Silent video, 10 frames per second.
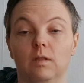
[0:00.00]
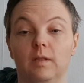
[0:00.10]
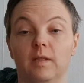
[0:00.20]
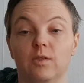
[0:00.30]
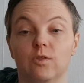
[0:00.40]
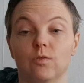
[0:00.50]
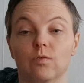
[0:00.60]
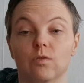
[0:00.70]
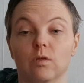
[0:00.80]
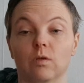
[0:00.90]
And then
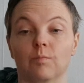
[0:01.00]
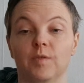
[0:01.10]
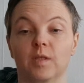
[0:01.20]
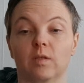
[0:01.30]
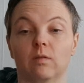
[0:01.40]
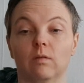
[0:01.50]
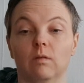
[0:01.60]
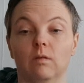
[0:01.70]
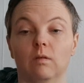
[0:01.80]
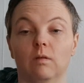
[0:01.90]
choose an object
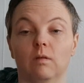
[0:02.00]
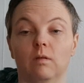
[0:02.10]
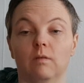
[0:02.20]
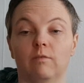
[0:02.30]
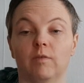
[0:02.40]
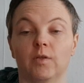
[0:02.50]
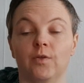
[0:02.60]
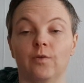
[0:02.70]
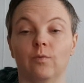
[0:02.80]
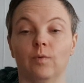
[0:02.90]

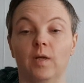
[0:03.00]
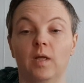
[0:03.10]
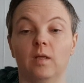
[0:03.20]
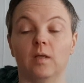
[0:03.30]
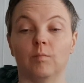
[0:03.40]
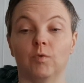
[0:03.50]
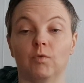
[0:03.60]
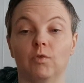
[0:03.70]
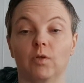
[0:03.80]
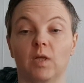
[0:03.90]
further away and
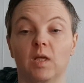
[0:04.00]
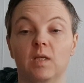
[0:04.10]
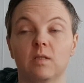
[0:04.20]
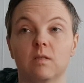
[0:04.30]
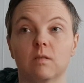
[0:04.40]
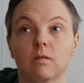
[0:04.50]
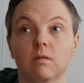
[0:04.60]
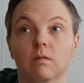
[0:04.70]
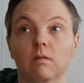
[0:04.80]
move your gaze.